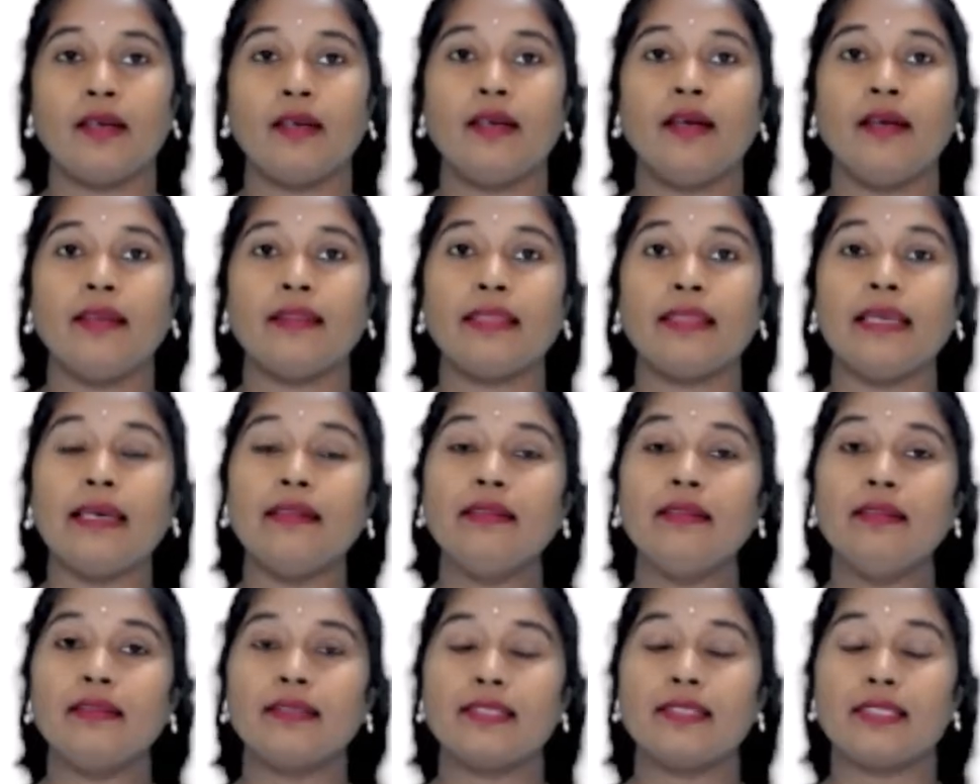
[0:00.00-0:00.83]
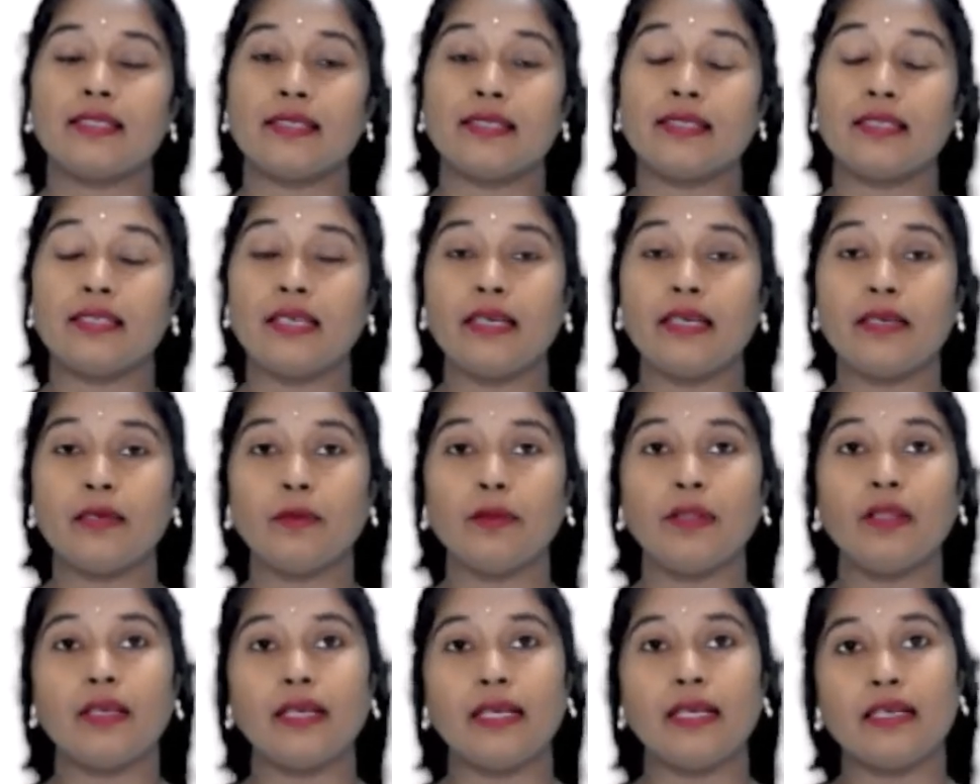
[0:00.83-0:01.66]
Then the
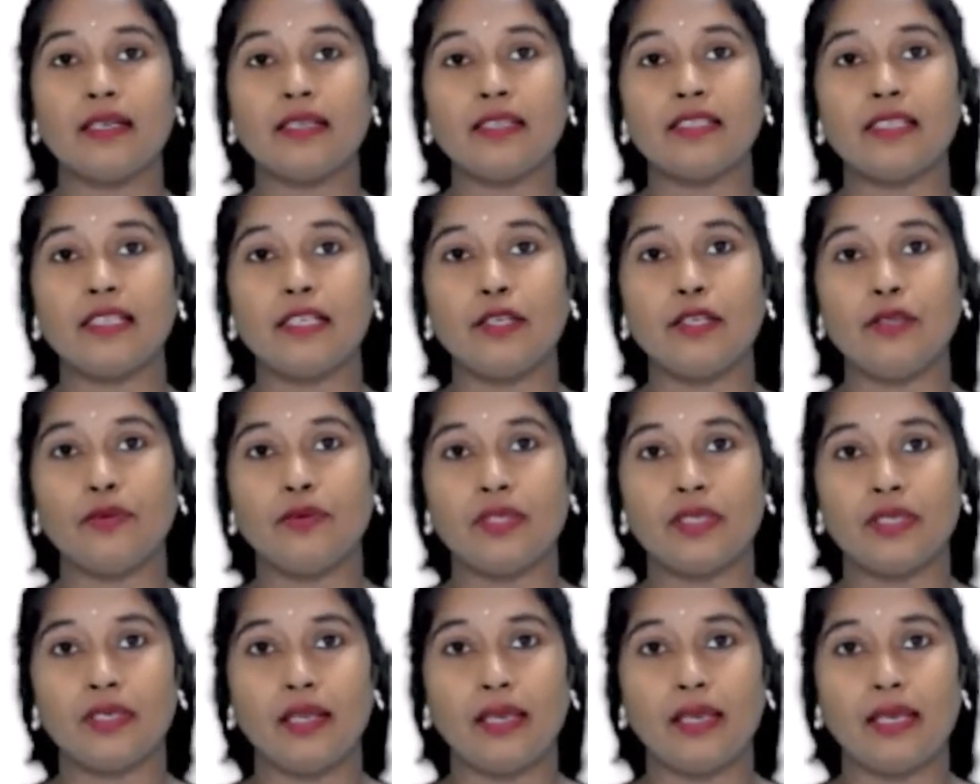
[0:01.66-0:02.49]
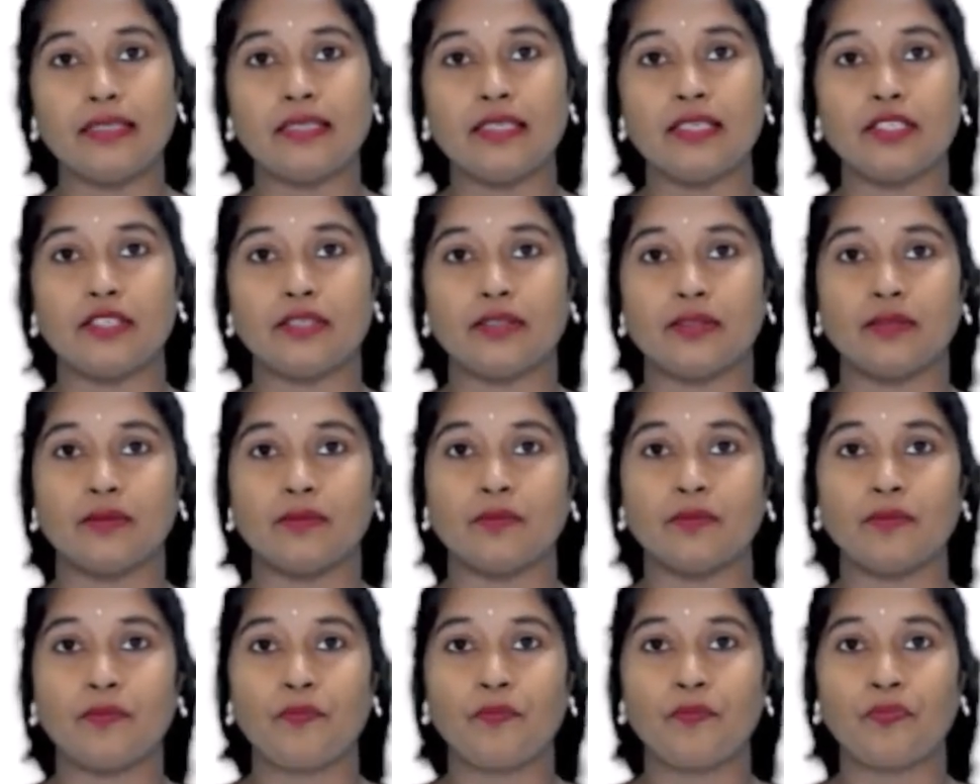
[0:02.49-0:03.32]
sustainable energy utilization.
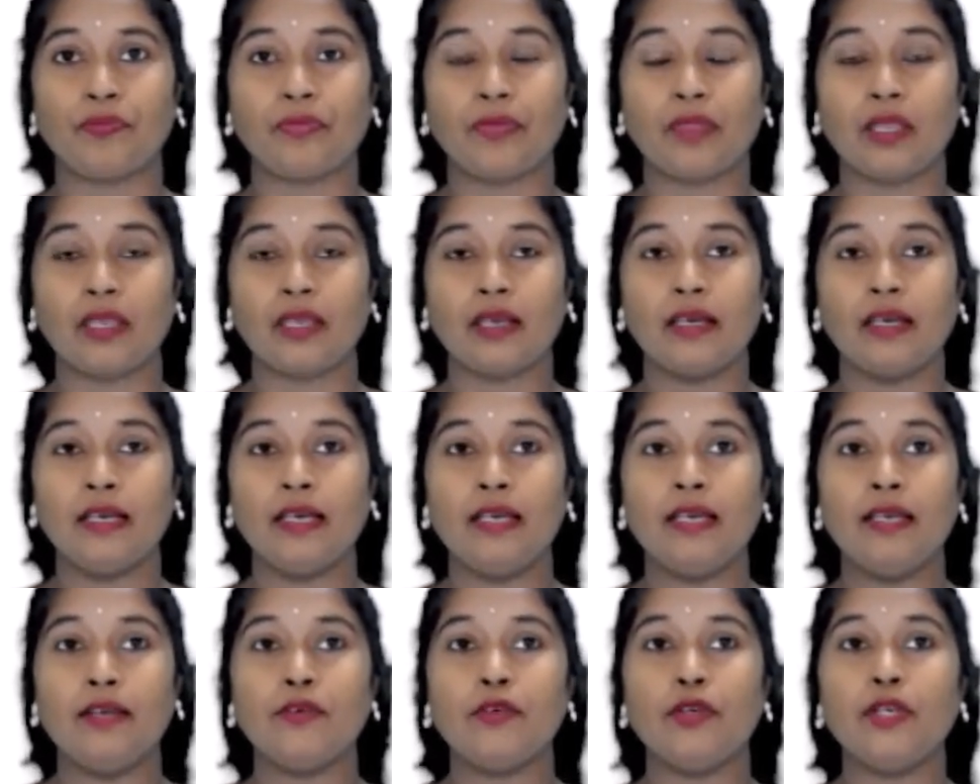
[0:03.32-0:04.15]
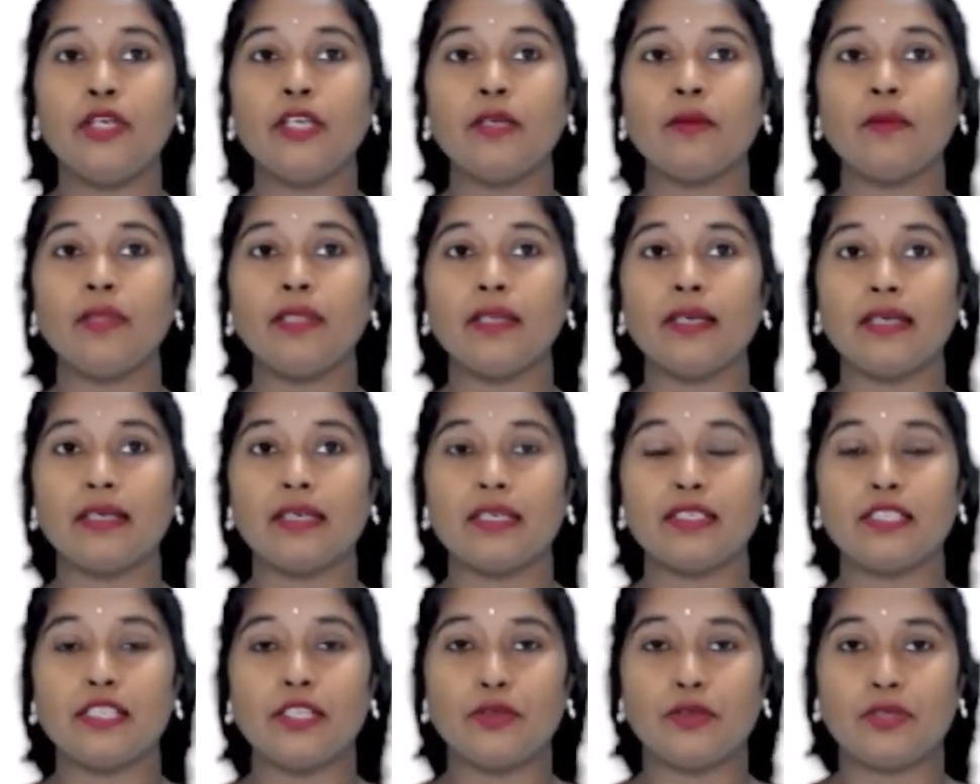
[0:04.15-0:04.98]
Renewable
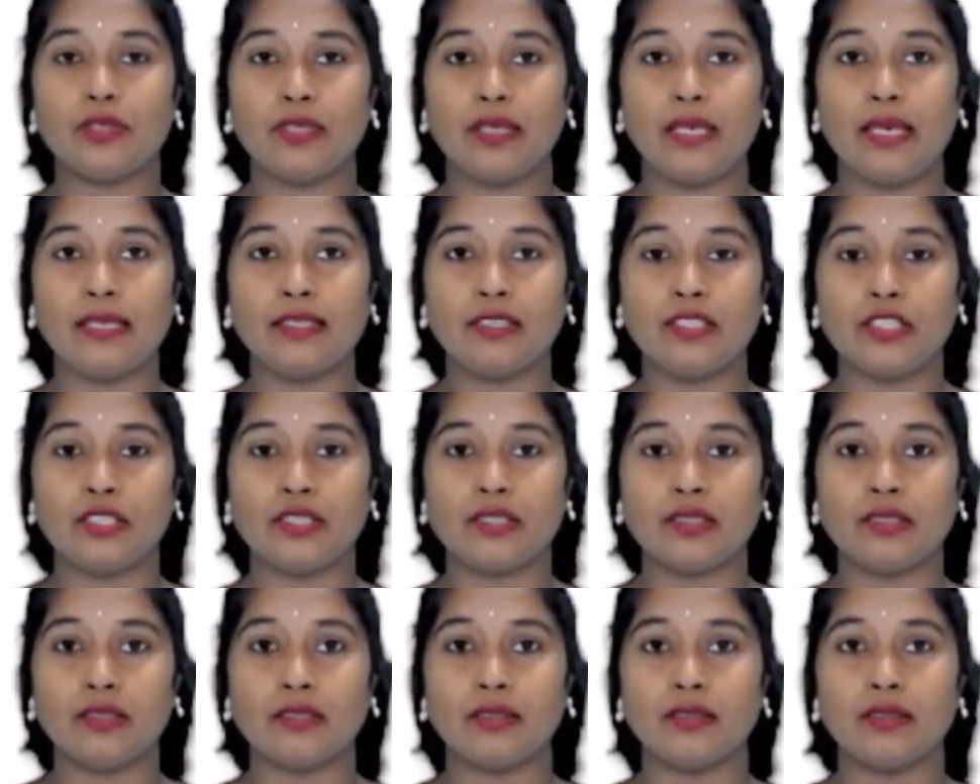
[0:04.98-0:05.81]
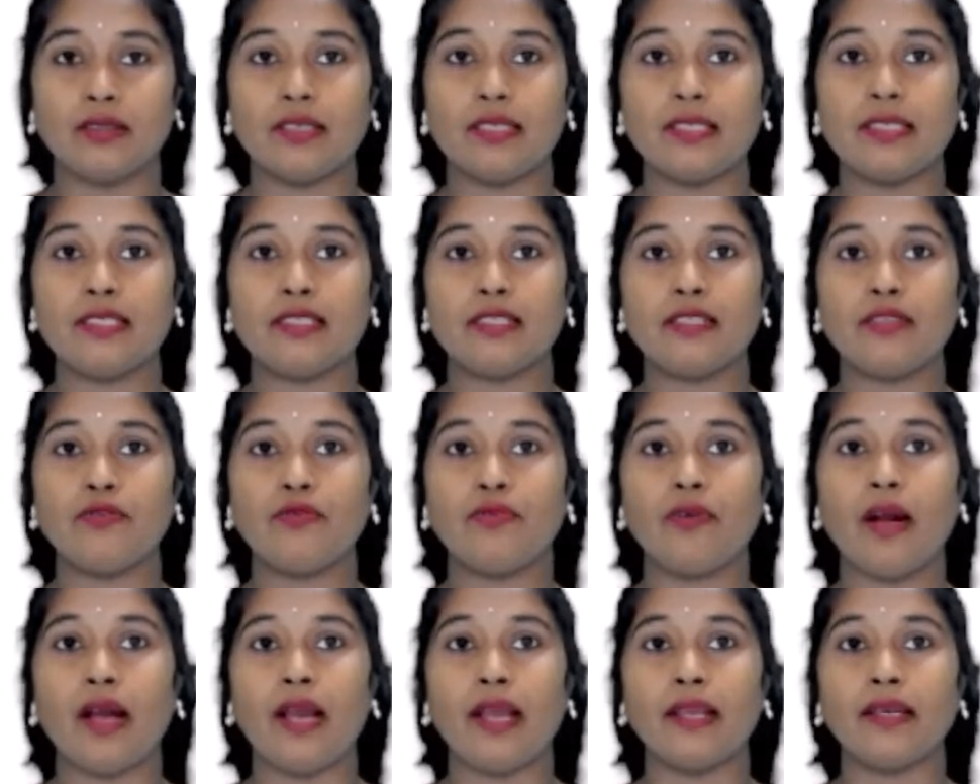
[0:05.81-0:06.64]
energy utilization is
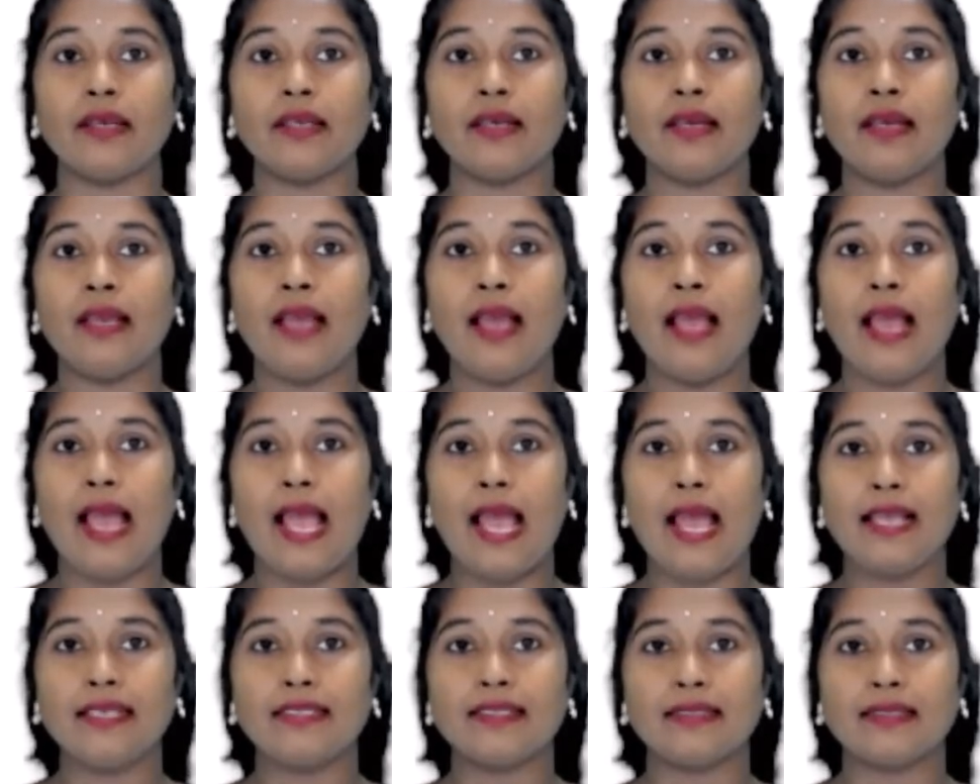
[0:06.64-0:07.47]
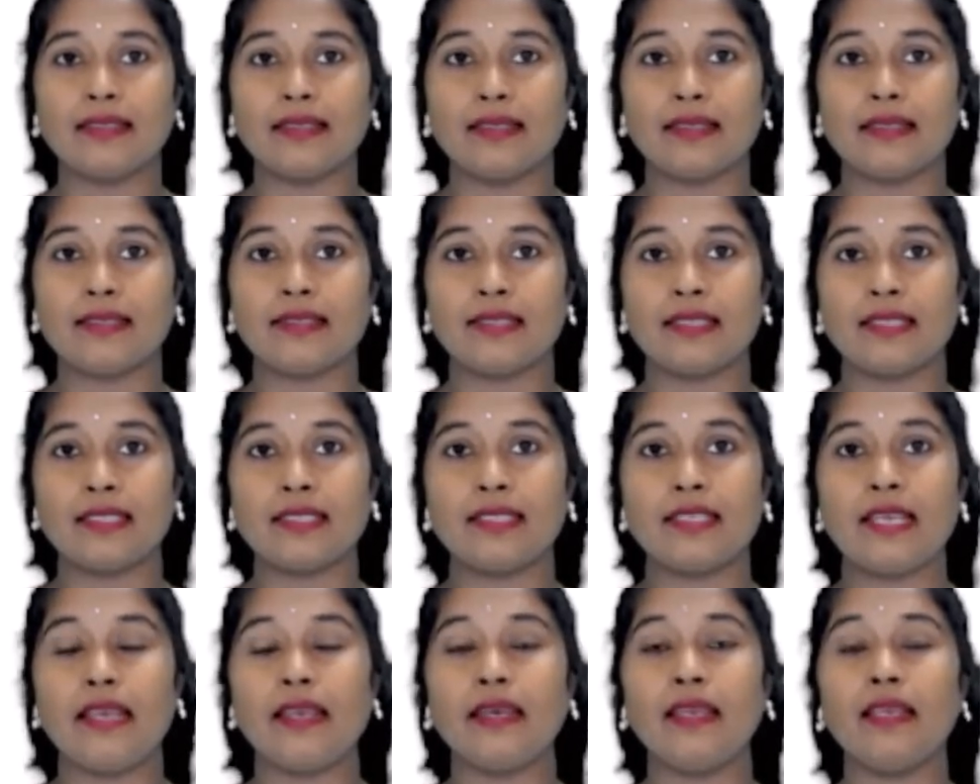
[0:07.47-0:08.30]
defined as the
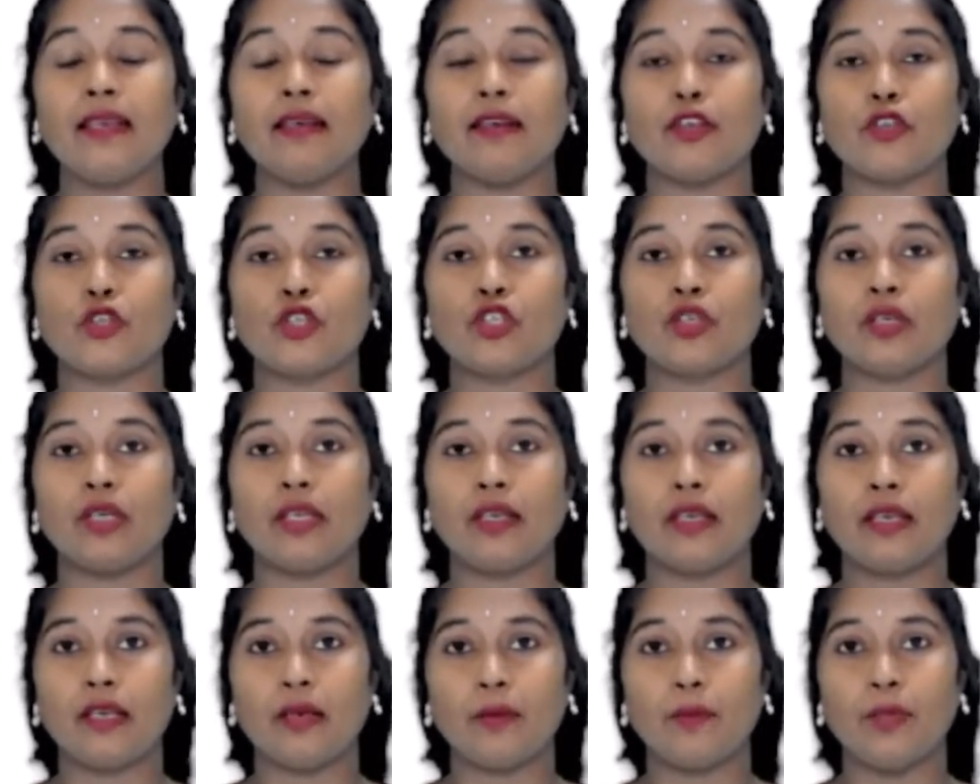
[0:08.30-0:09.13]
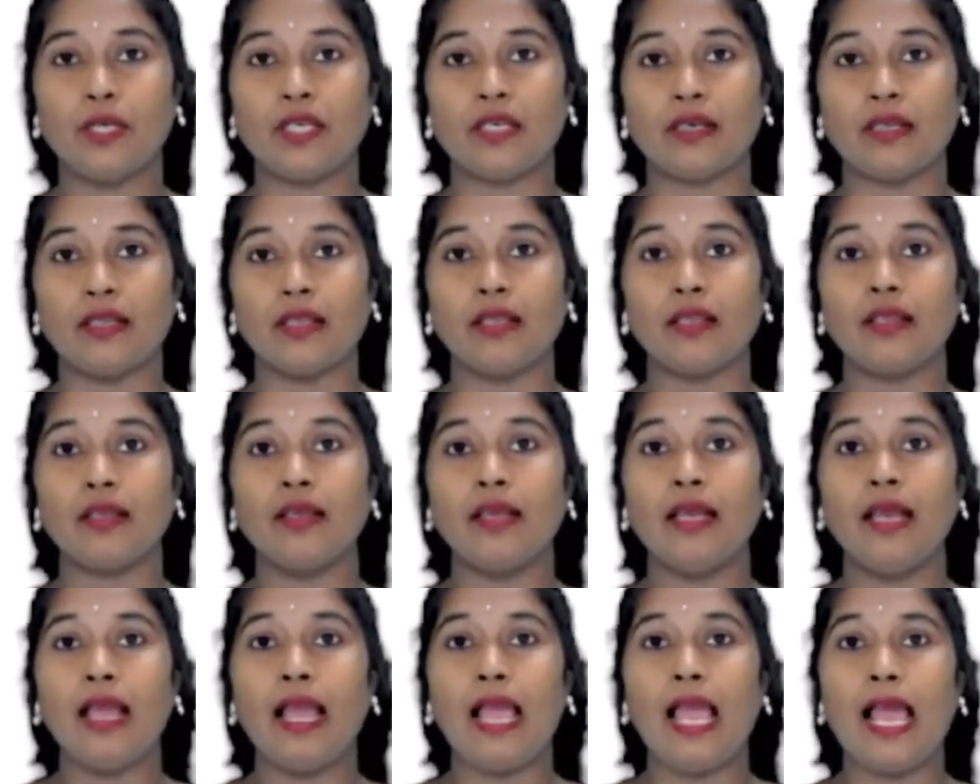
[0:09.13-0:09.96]
sustaining natural capital
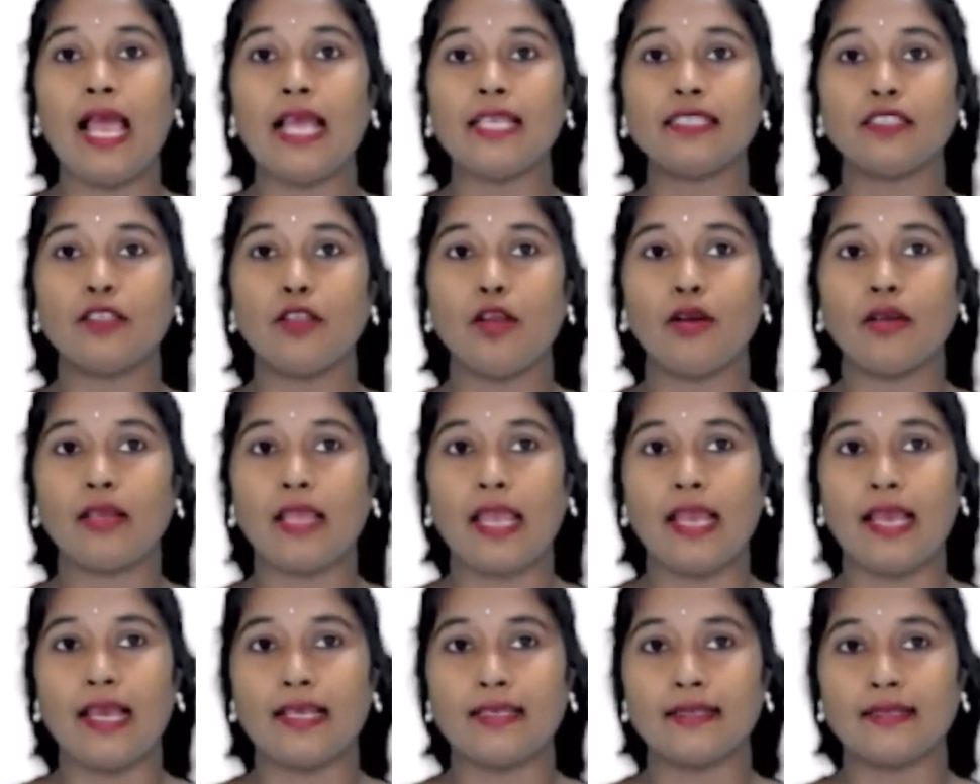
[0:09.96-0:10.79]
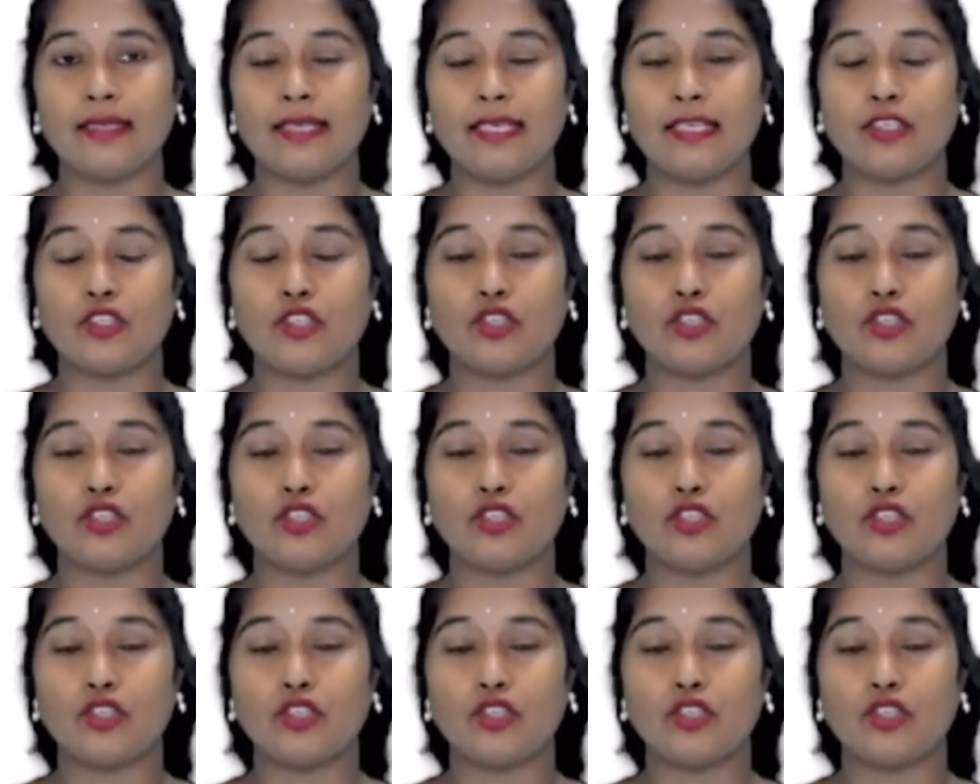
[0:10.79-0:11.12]
as long as its